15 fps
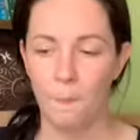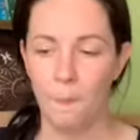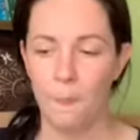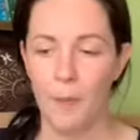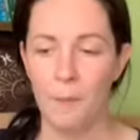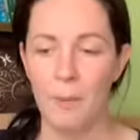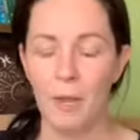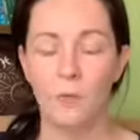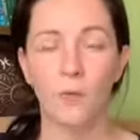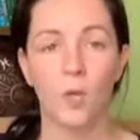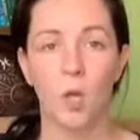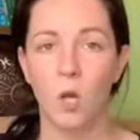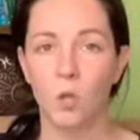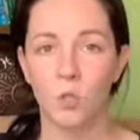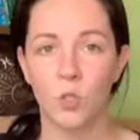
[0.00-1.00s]
about the
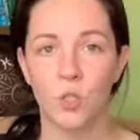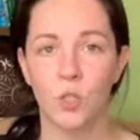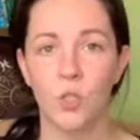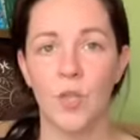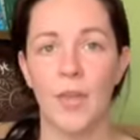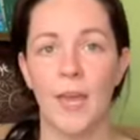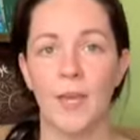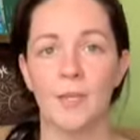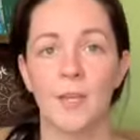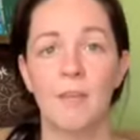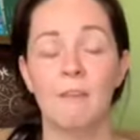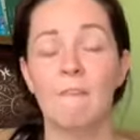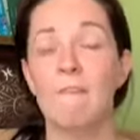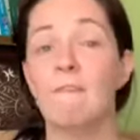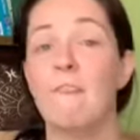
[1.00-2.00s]
culture that
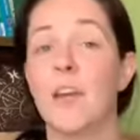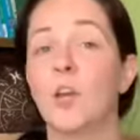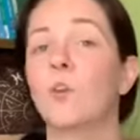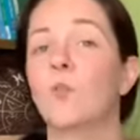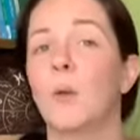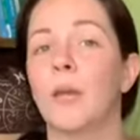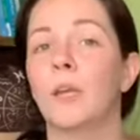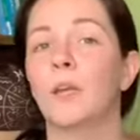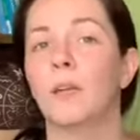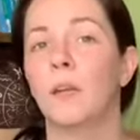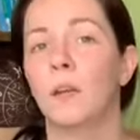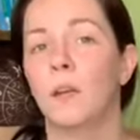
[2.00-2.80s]
venerated